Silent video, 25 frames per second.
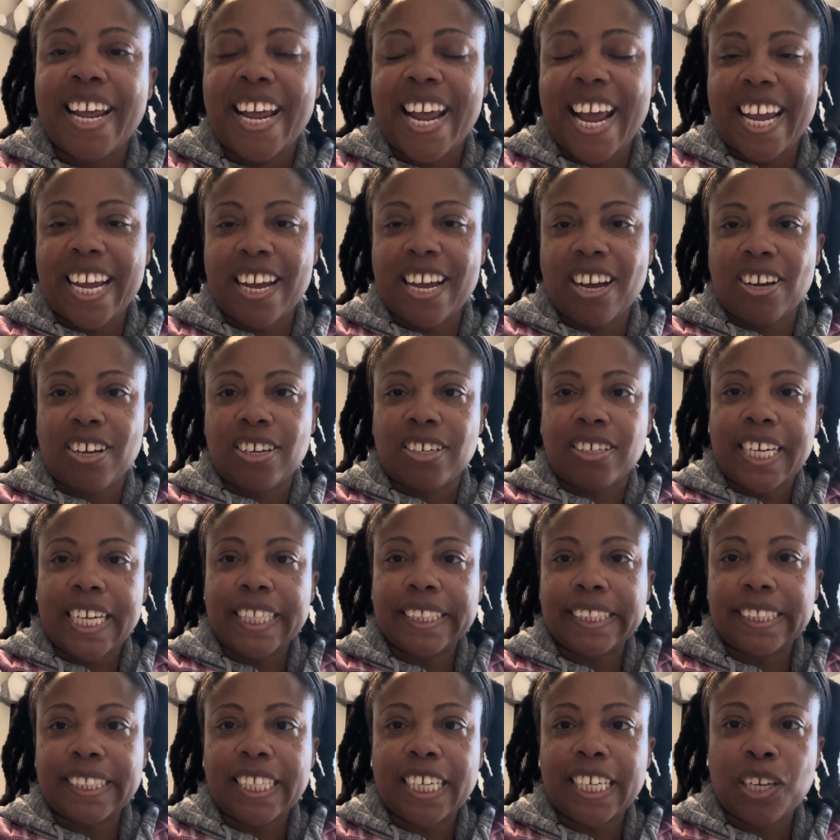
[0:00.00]
Hey y'all,
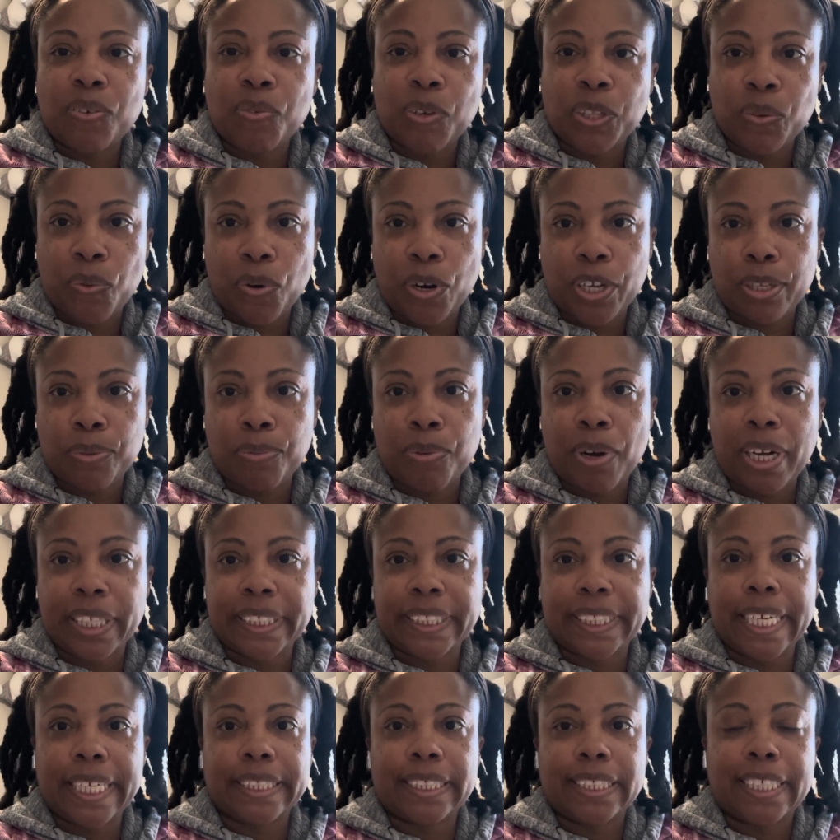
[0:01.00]
it's Nikki with The Worthy
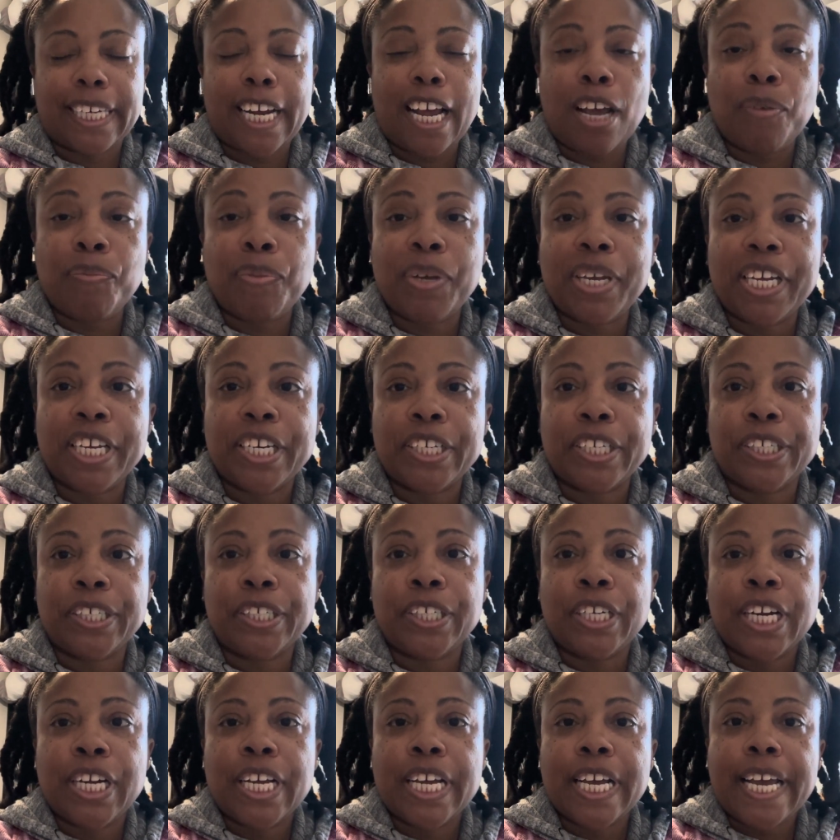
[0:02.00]
Projects and I'm
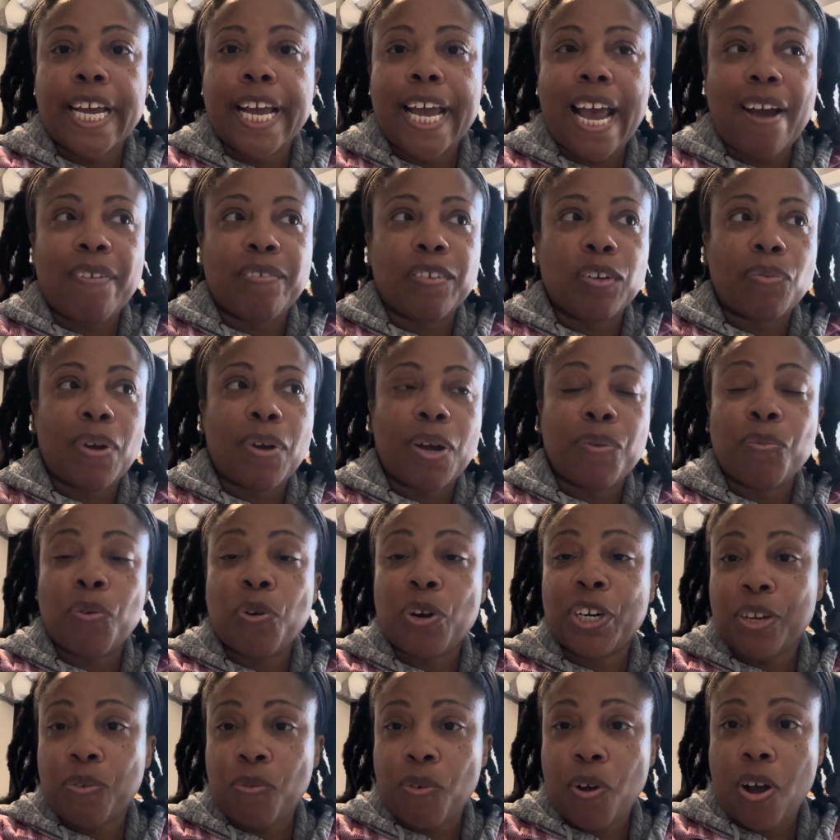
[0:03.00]
here after my
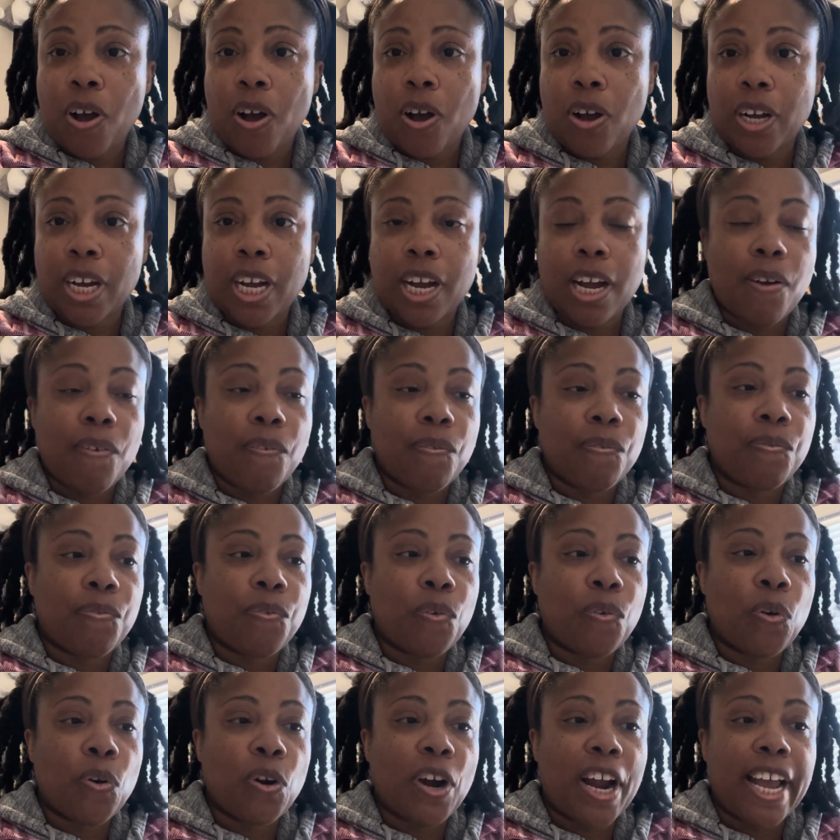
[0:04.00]
morning walk
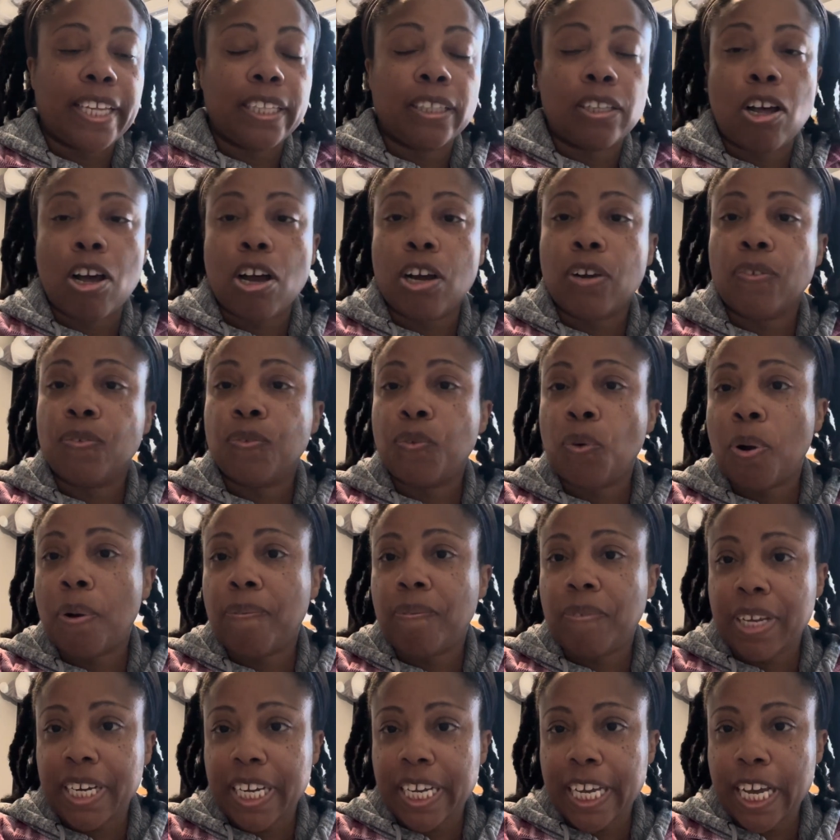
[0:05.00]
for a long
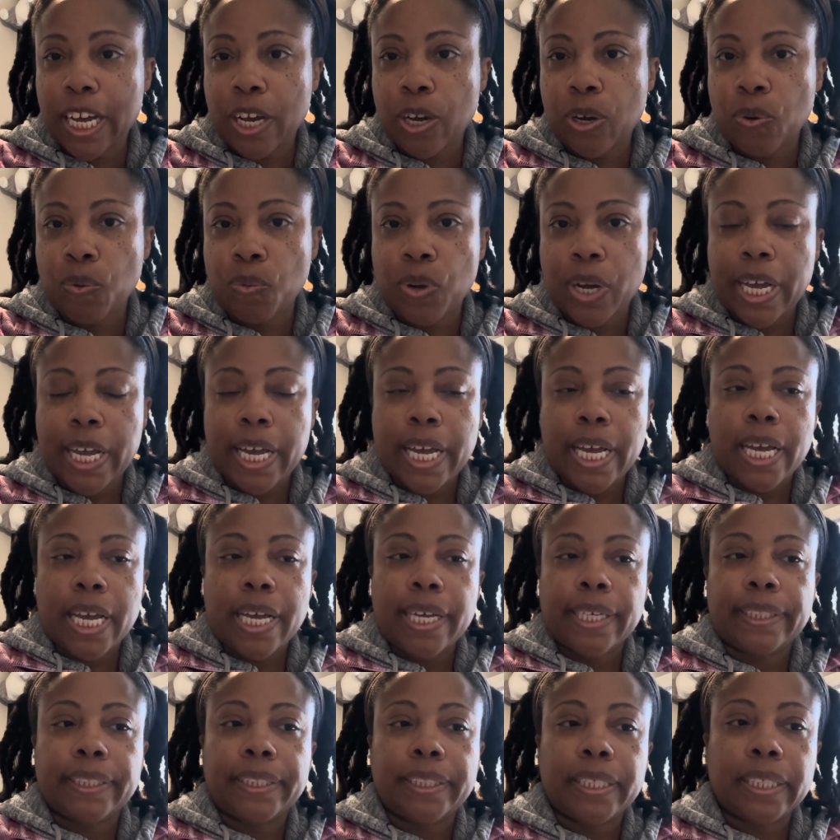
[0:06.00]
form video
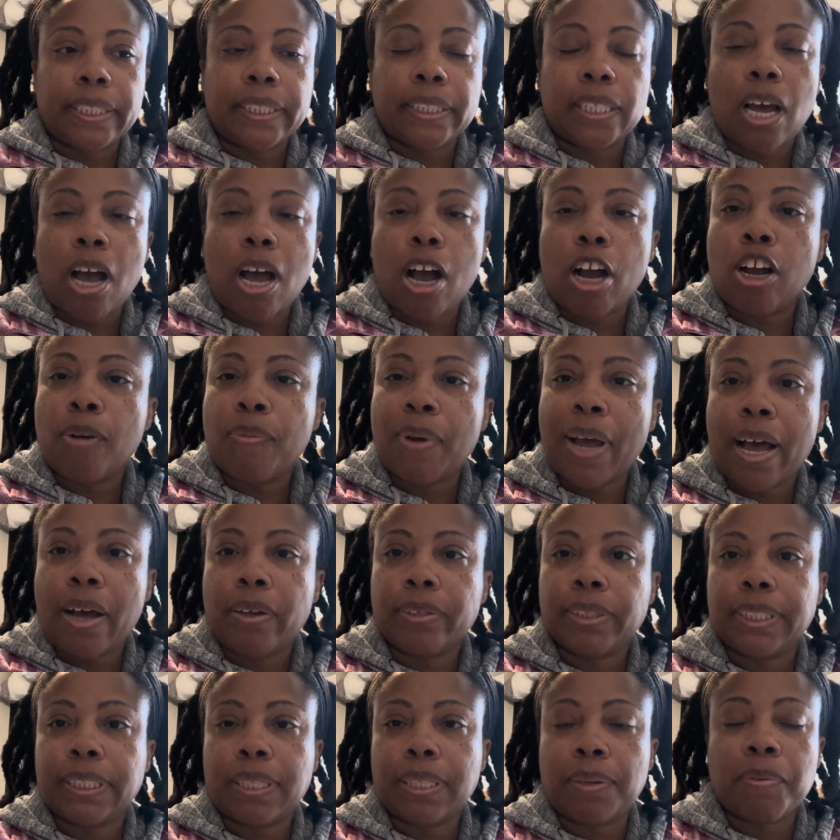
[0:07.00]
to talk
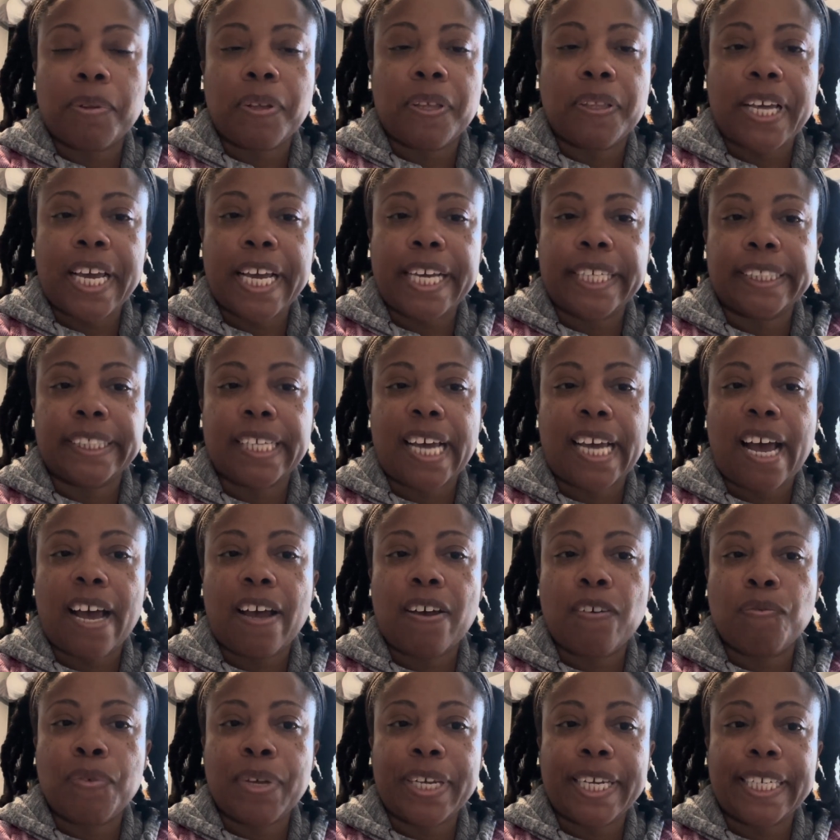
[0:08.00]
about some of the things
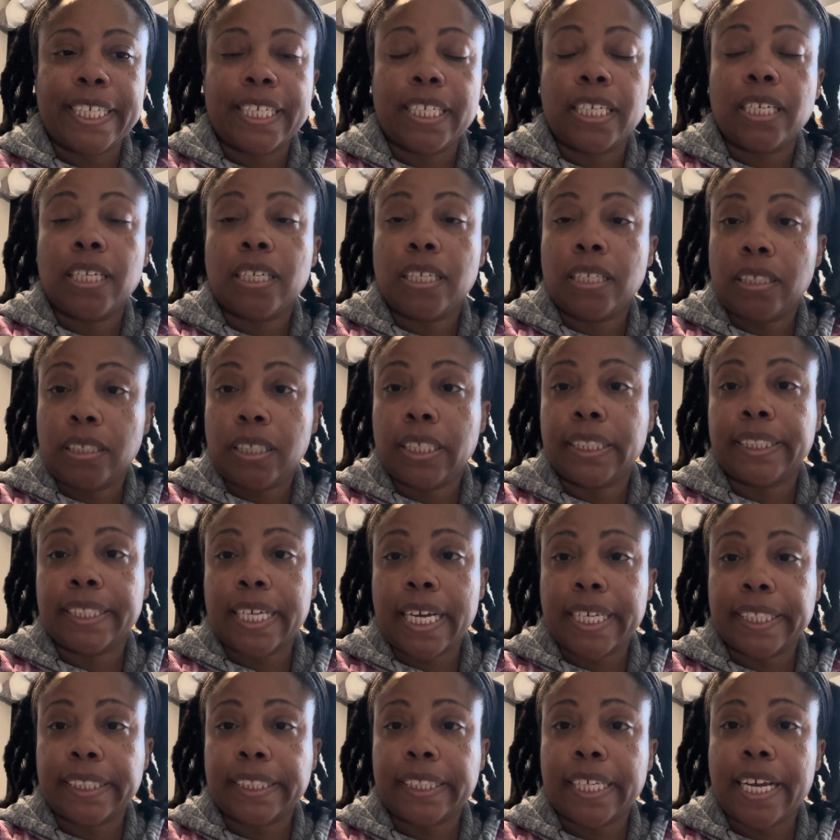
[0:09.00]
I've been
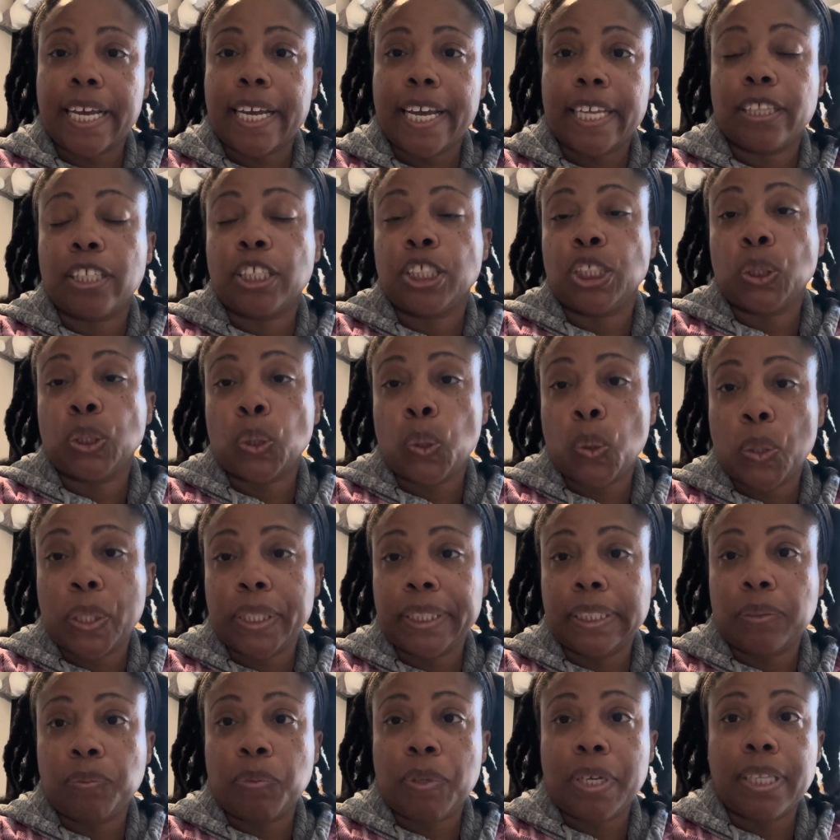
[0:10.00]
discussing in the
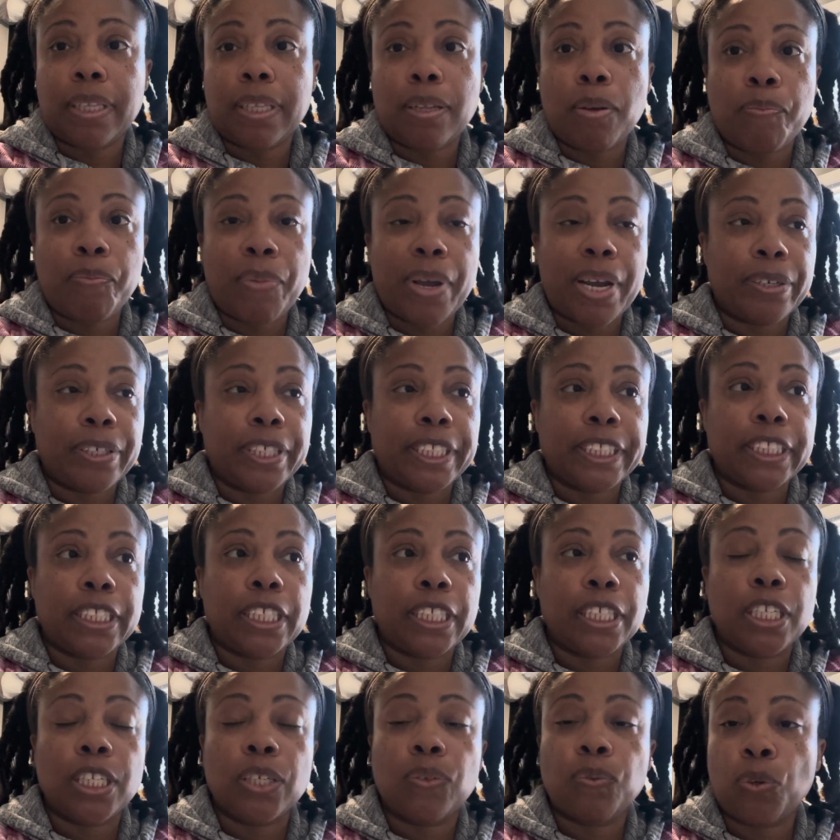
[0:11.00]
shorts with marriage,
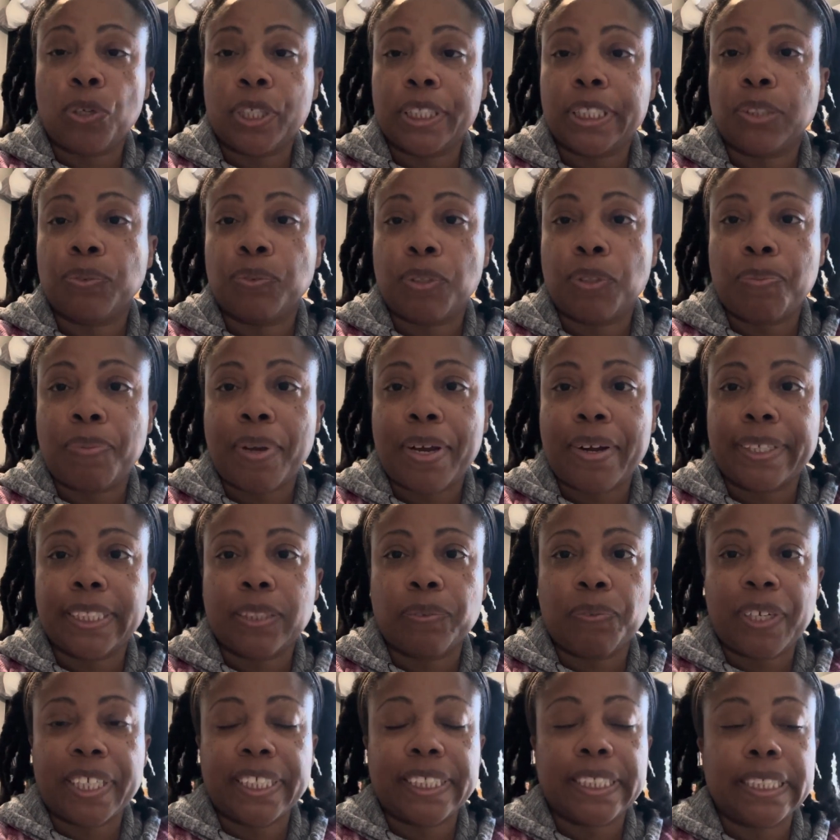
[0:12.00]
divorce, remarriage,
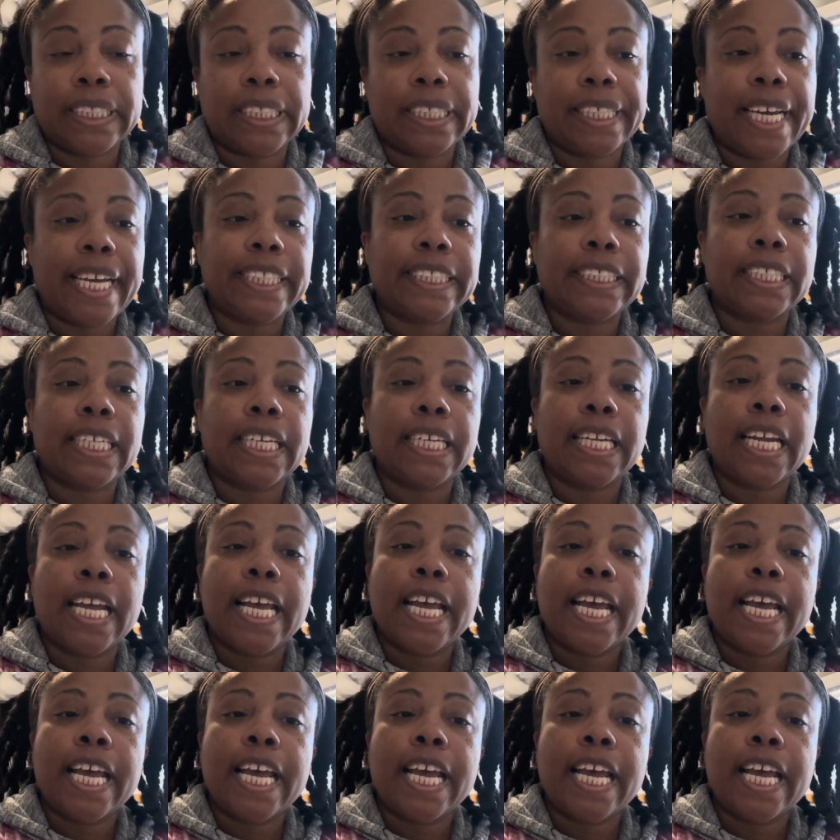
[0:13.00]
and reconciliation.